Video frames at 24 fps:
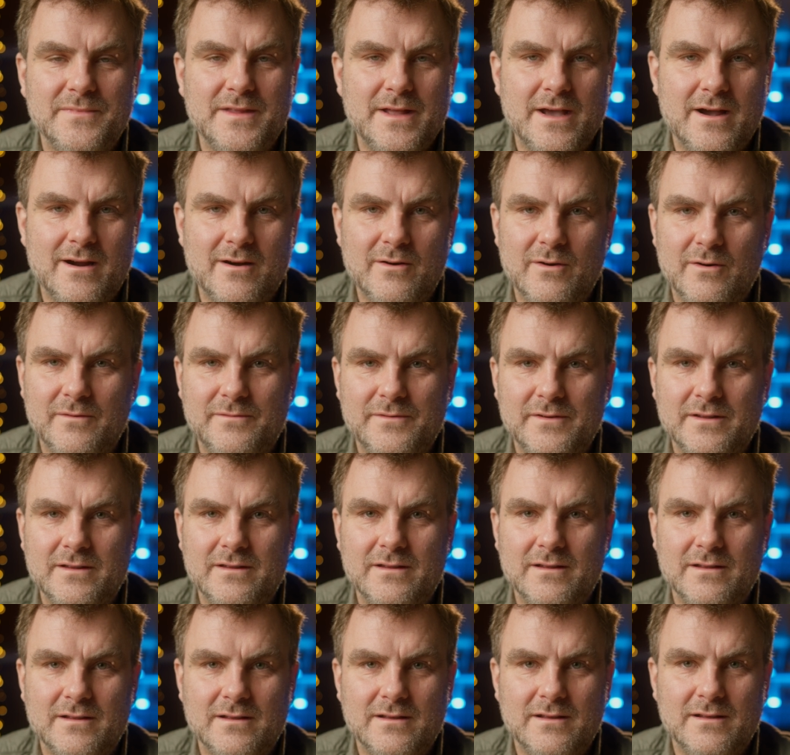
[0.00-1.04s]
they are often
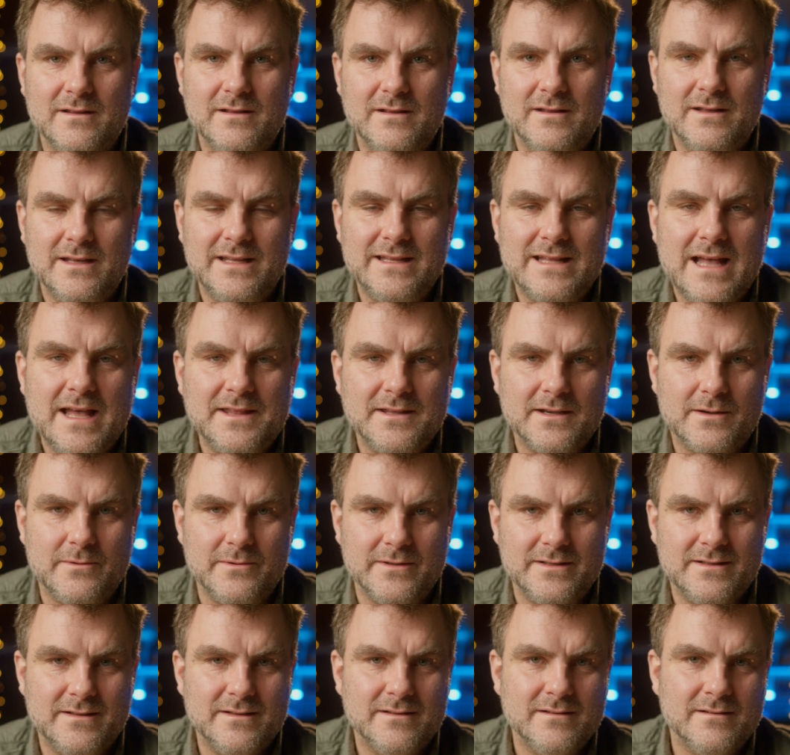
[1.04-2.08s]

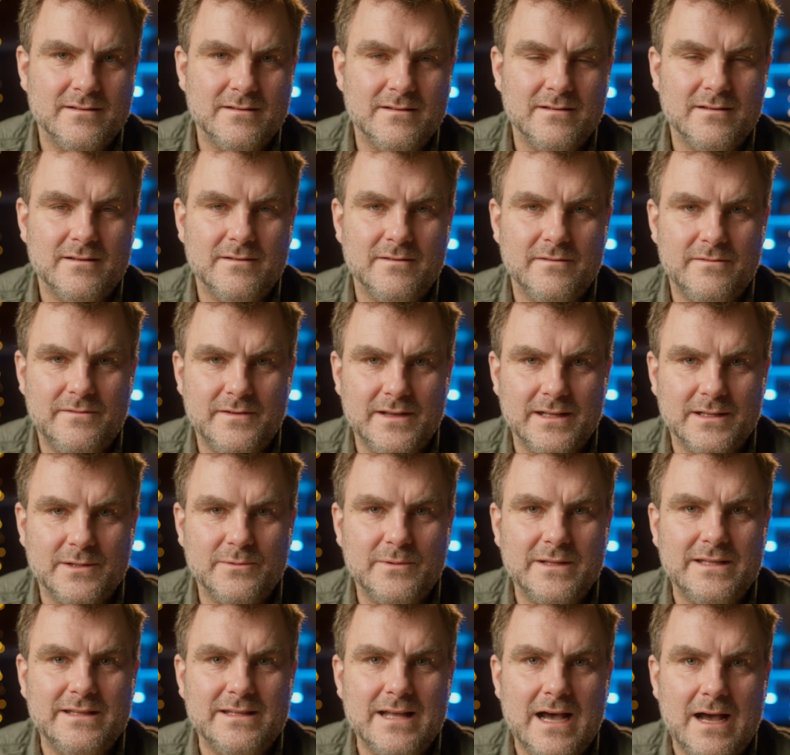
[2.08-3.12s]
inadequate, filled
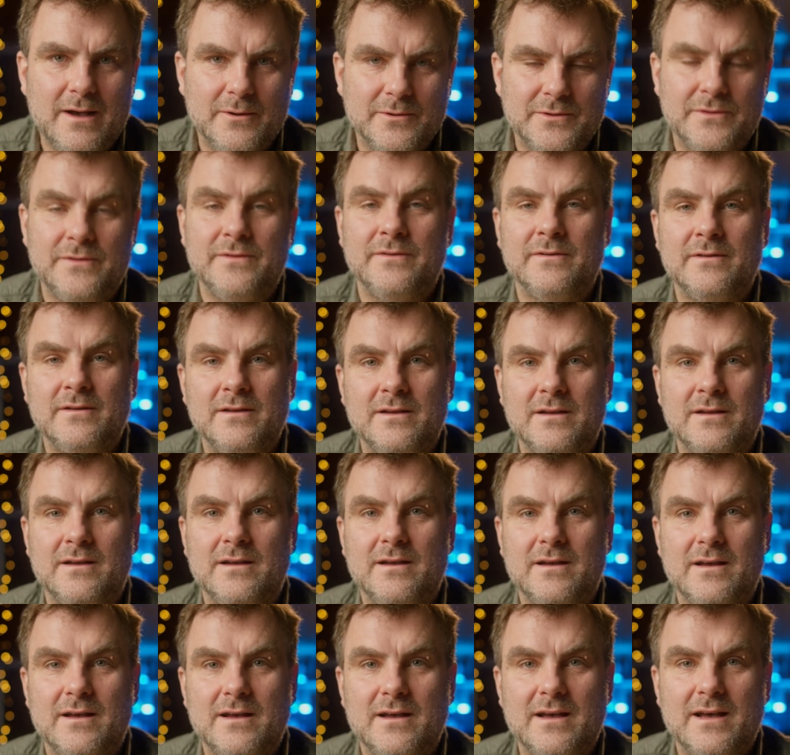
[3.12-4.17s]
with doubt,
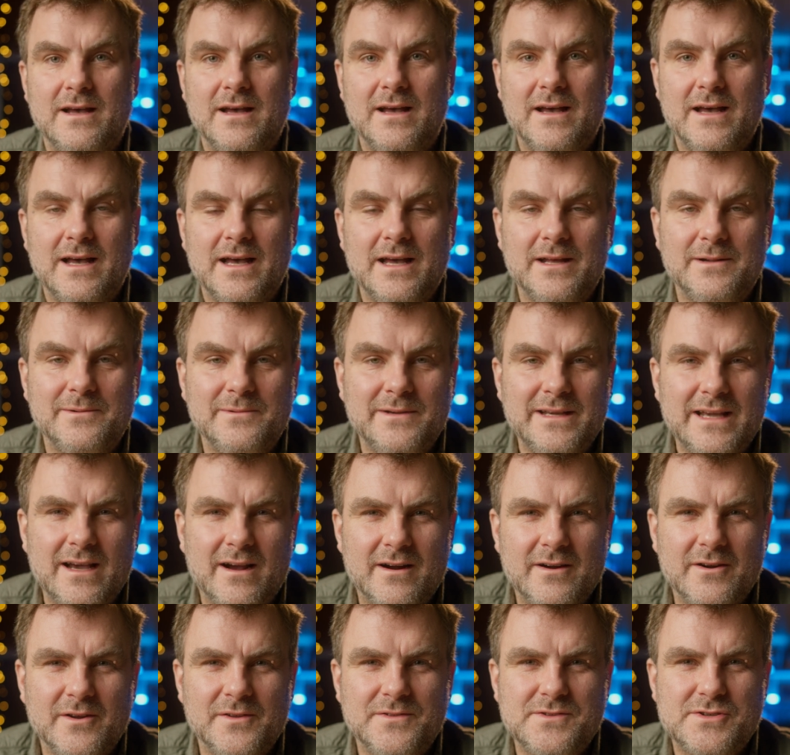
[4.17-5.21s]
and we
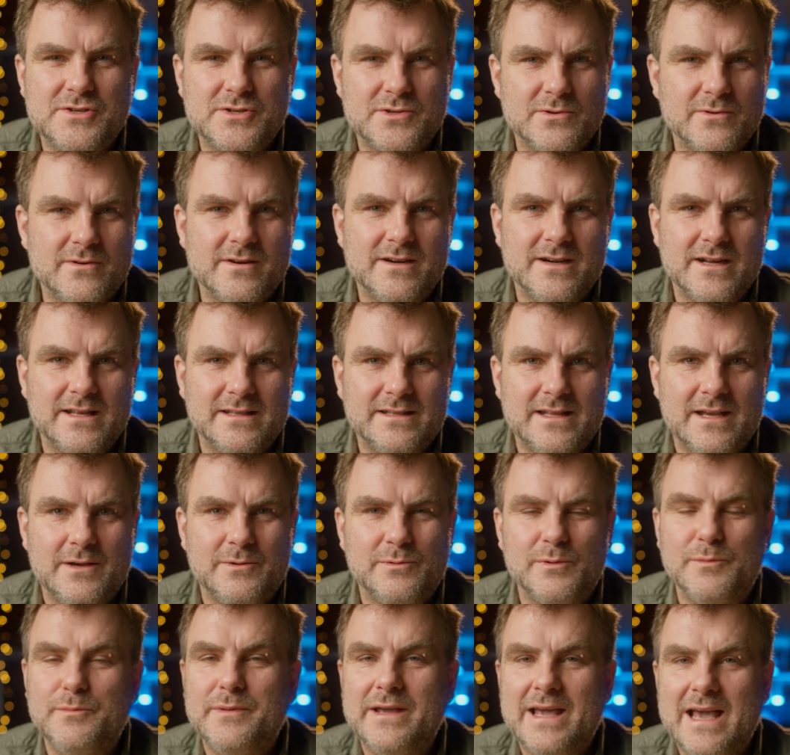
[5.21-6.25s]
are not sure that they
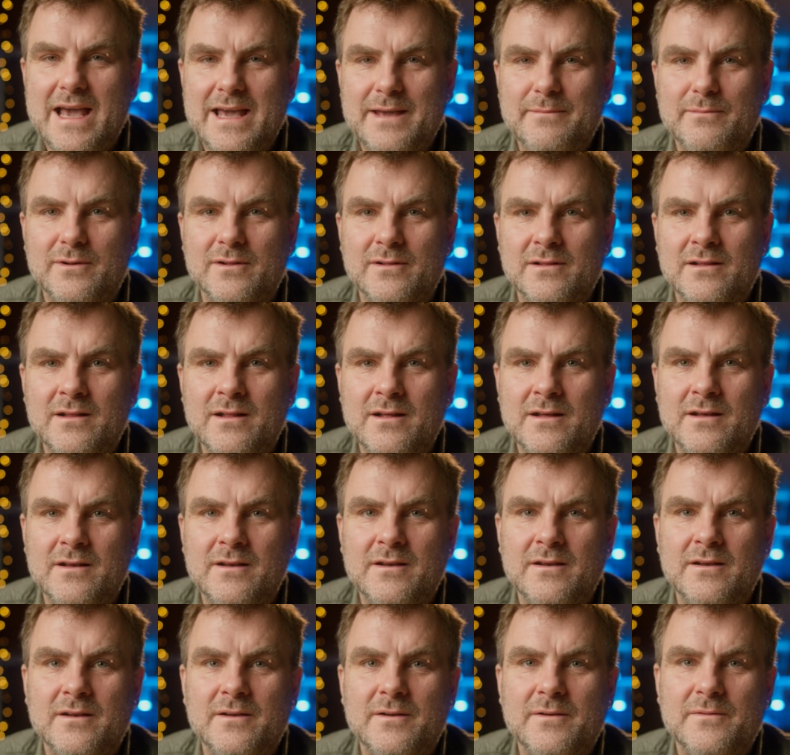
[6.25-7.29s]
will be able
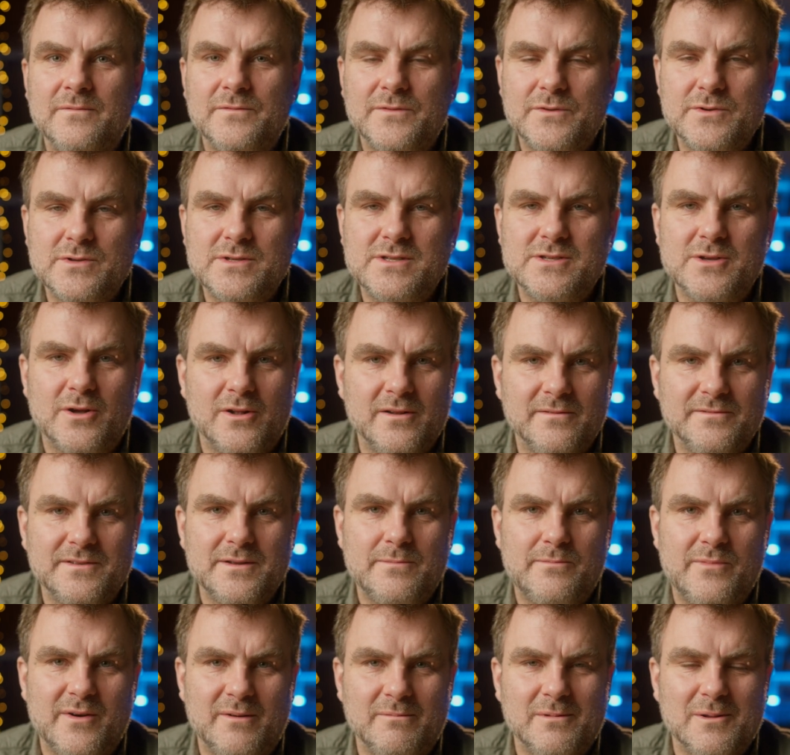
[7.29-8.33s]
to solve the
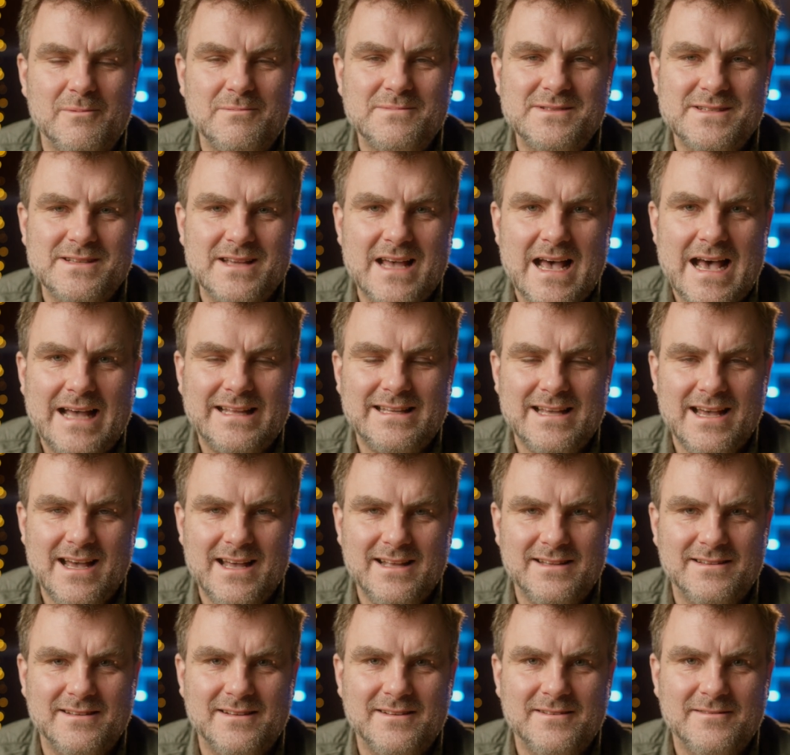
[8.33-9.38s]
problems at
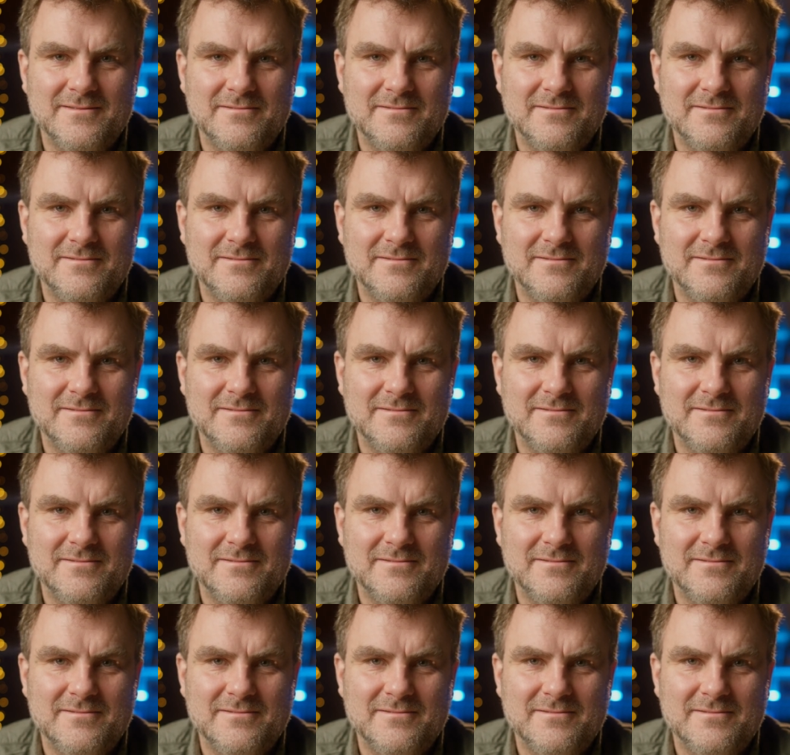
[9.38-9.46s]
hand.